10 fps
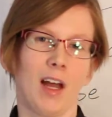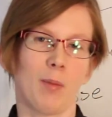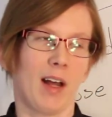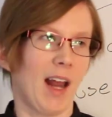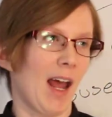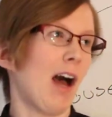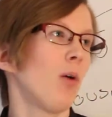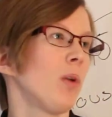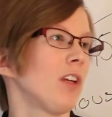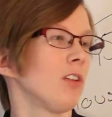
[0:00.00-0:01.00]
about
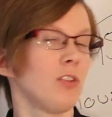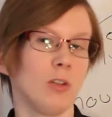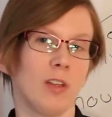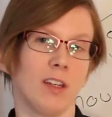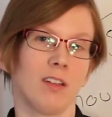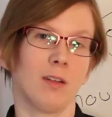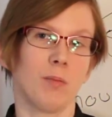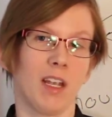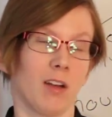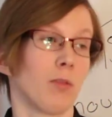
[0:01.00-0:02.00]
how we could do this and
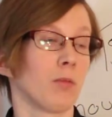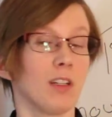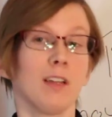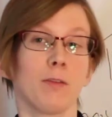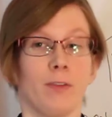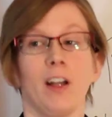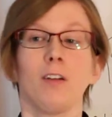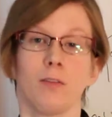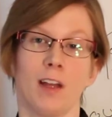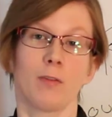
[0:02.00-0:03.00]
make it a really
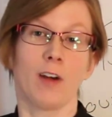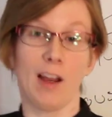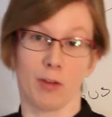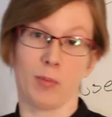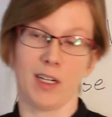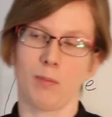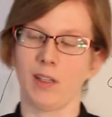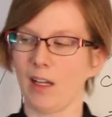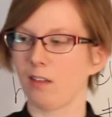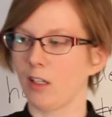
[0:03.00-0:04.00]
fun event for everybody.
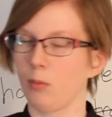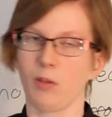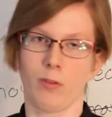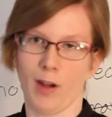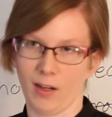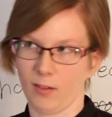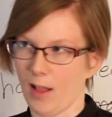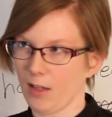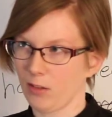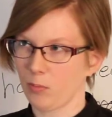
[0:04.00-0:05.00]
But that's going to be for next
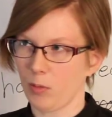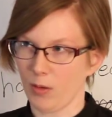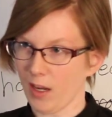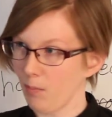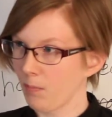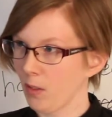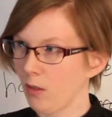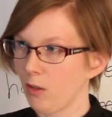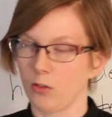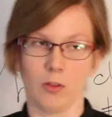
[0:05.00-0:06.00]
class, okay?
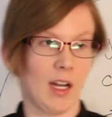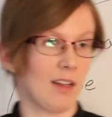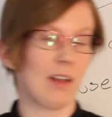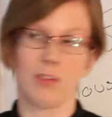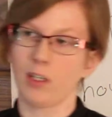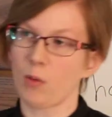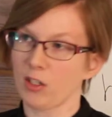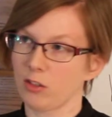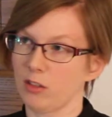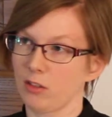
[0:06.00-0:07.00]
So you guys have any
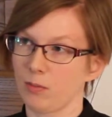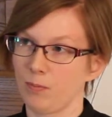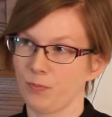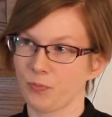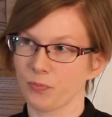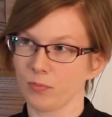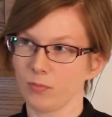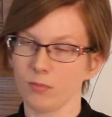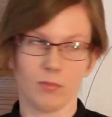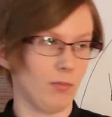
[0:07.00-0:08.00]
questions?
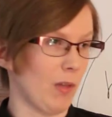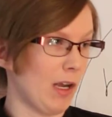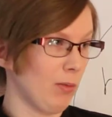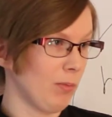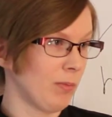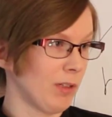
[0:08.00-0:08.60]
No?